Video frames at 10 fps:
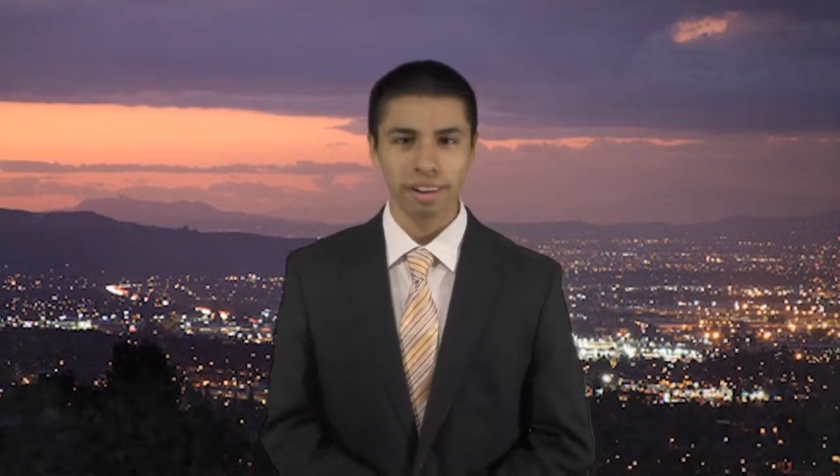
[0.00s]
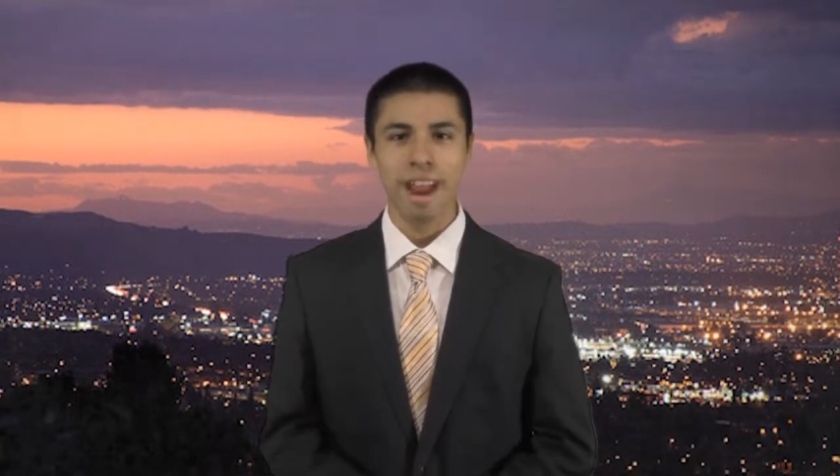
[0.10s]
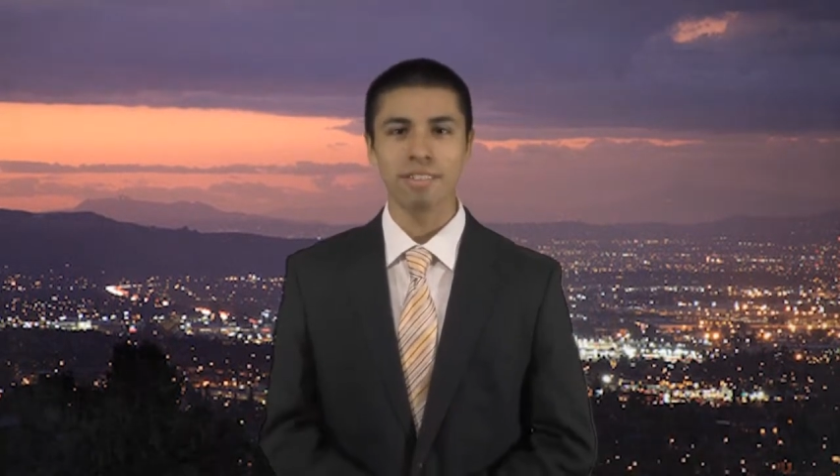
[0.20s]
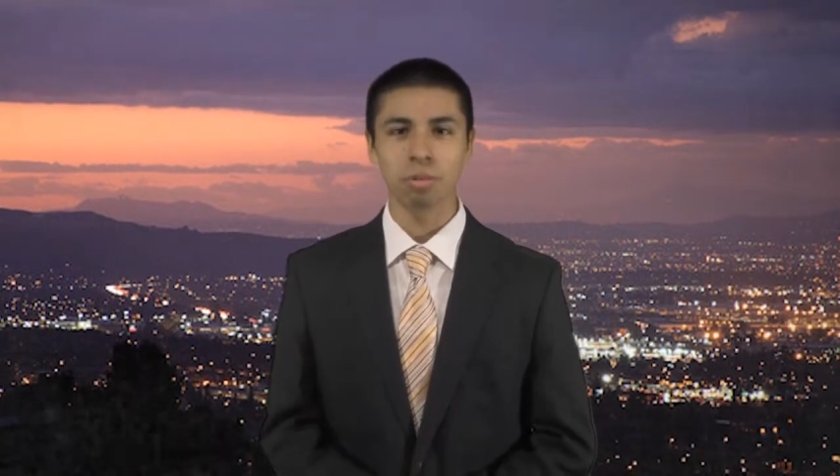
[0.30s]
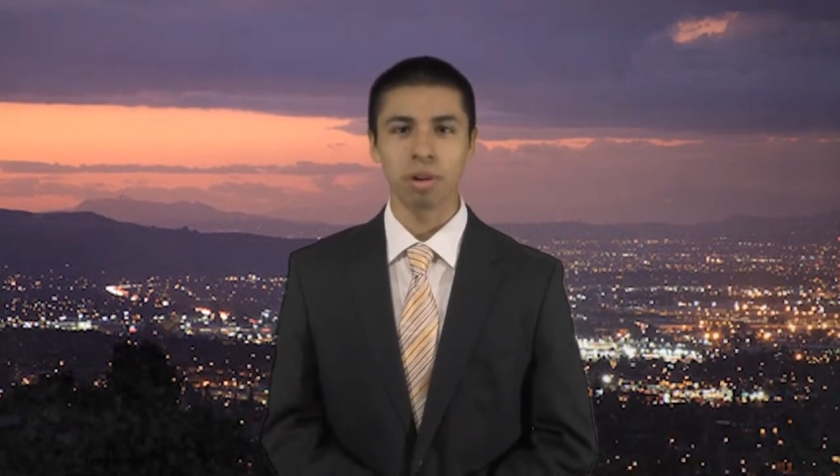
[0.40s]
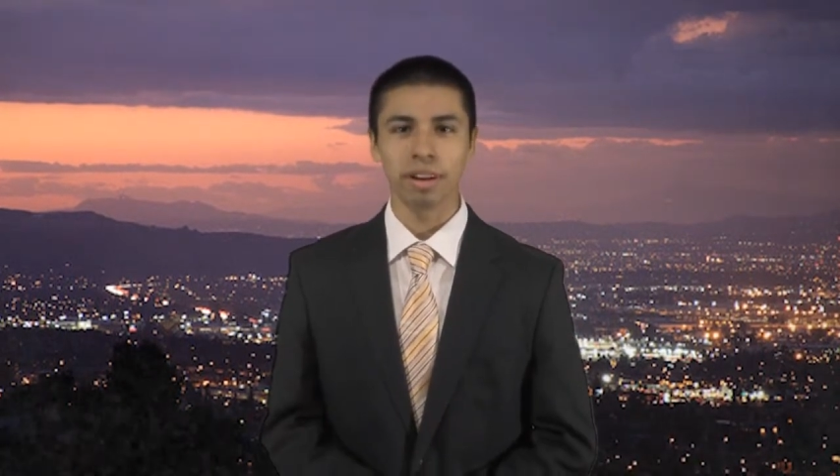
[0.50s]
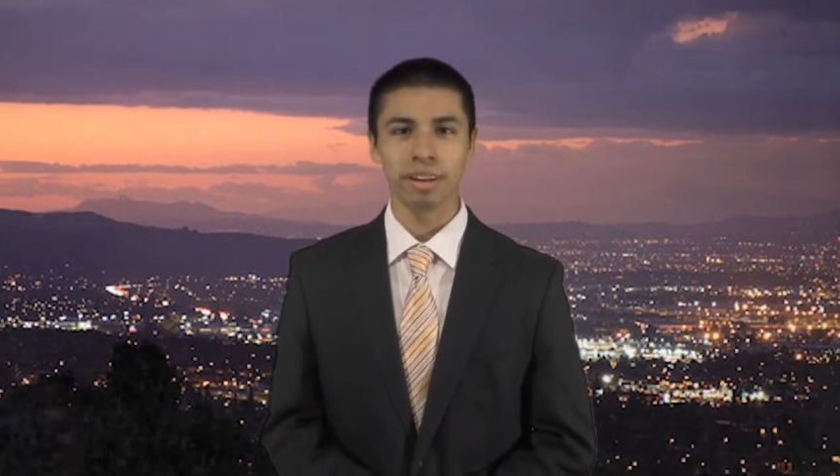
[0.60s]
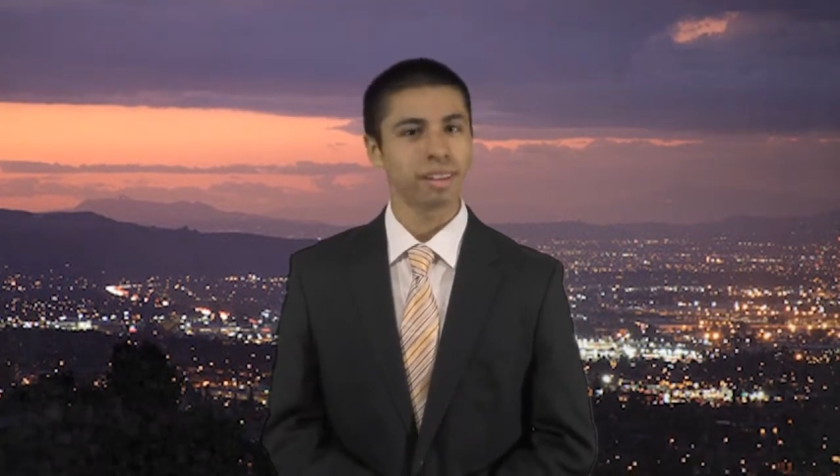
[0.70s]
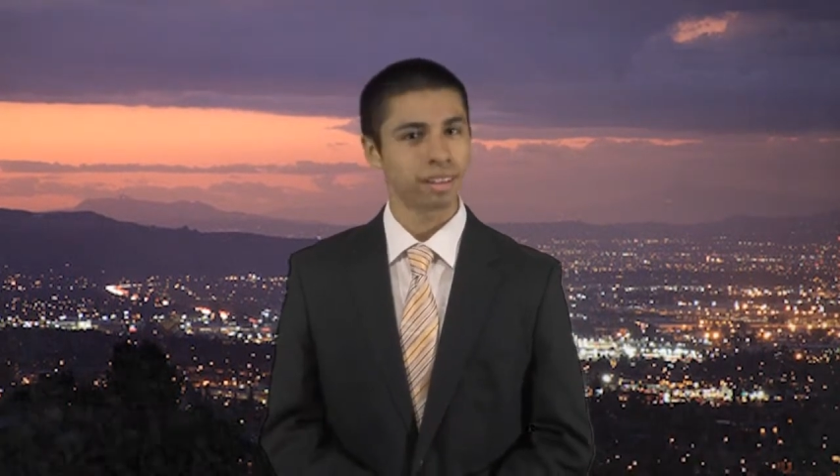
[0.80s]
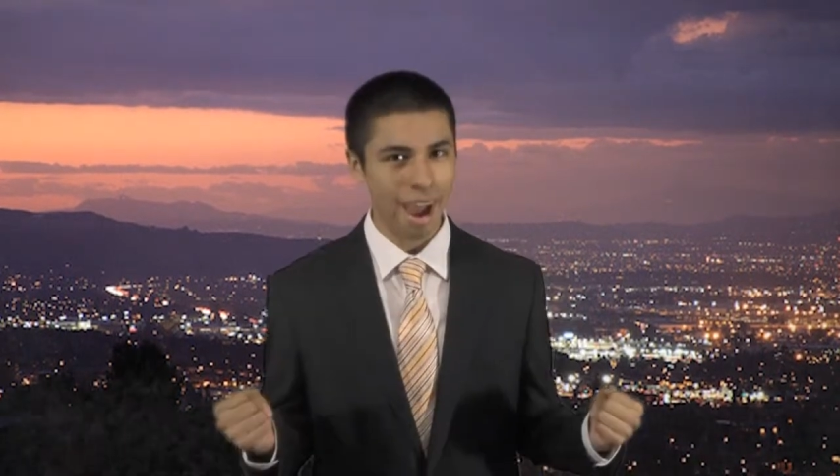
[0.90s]

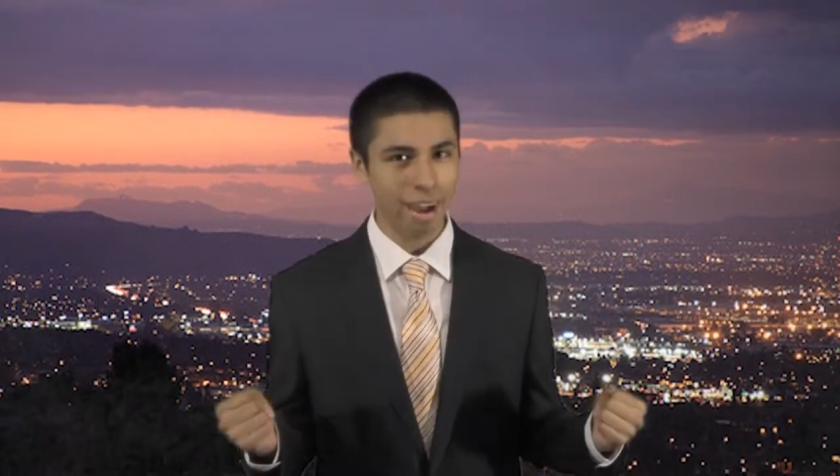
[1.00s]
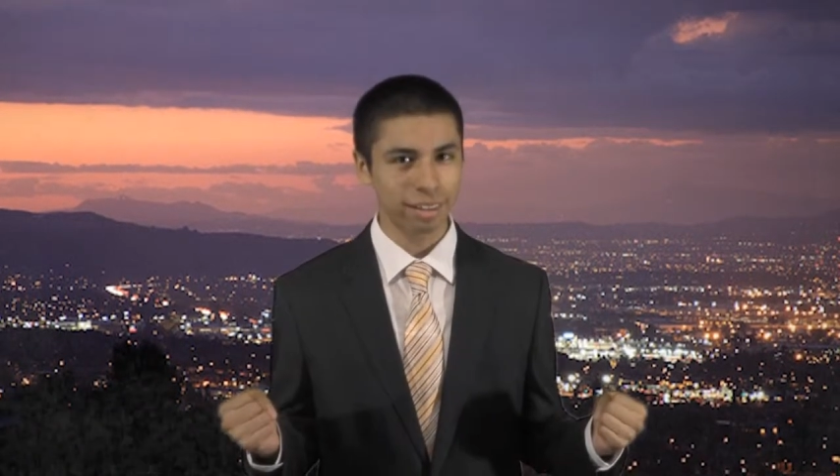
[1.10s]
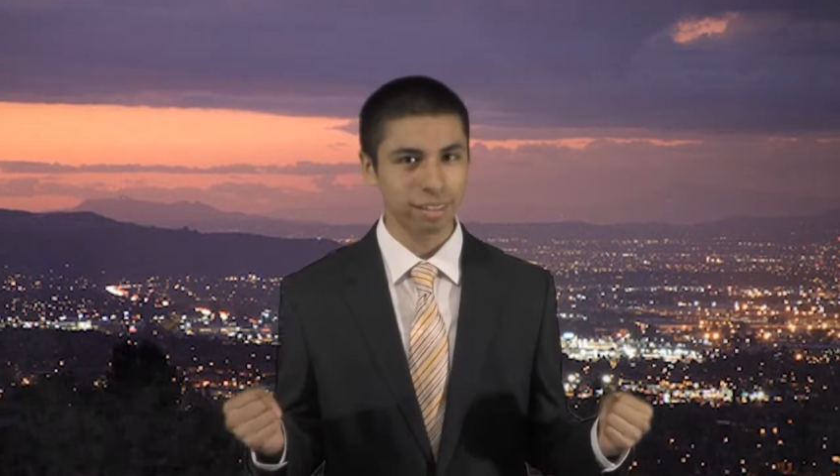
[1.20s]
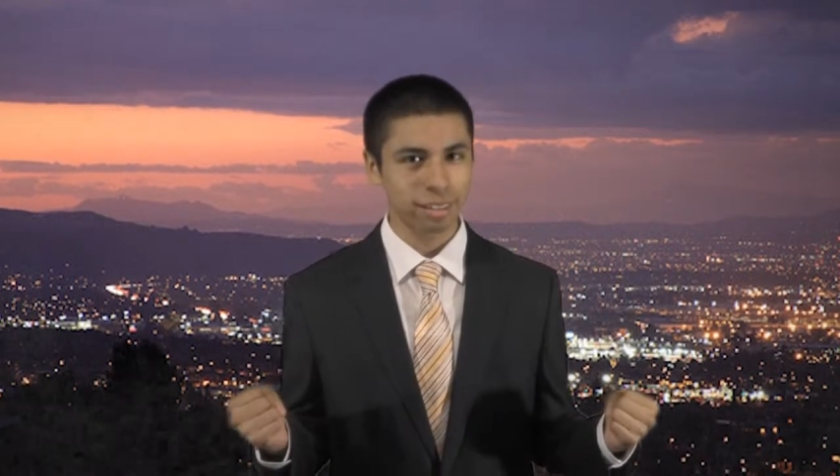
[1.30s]
everyone had